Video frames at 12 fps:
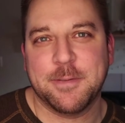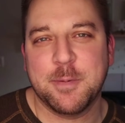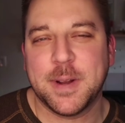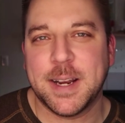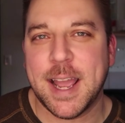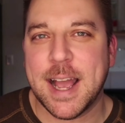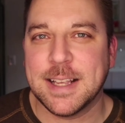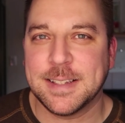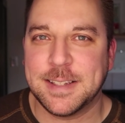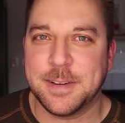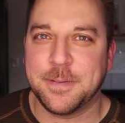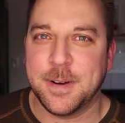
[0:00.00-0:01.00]
Everybody
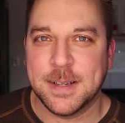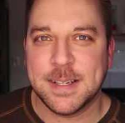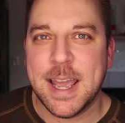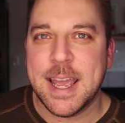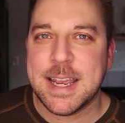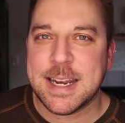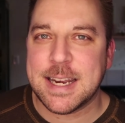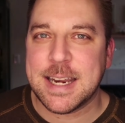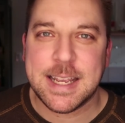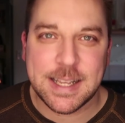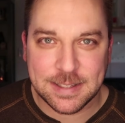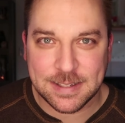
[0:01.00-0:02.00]
has different
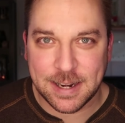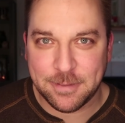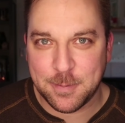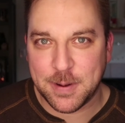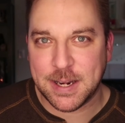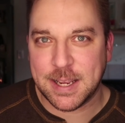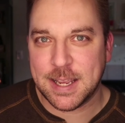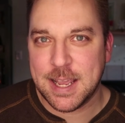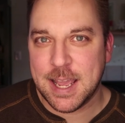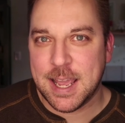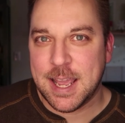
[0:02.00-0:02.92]
needs, and everybody